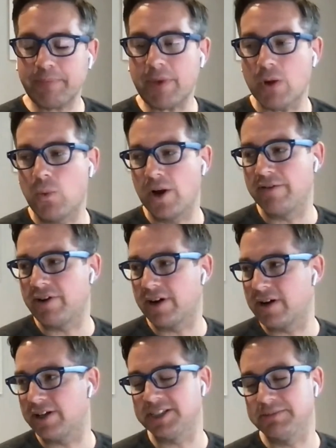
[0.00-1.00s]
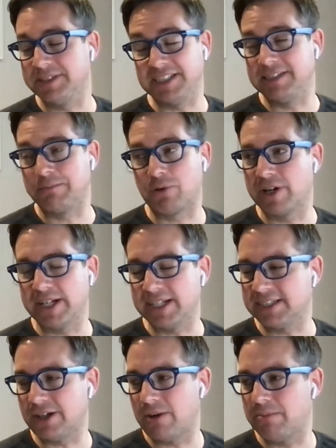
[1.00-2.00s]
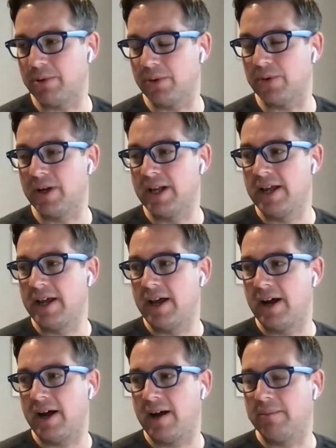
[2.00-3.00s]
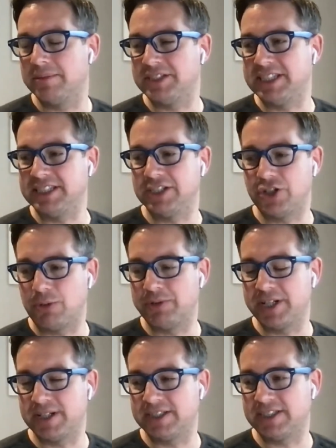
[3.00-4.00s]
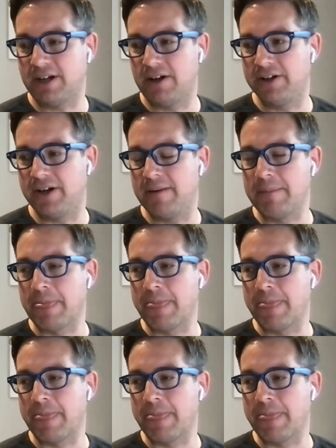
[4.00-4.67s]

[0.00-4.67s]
One of our customers is a brilliant example. Since adopting Asana,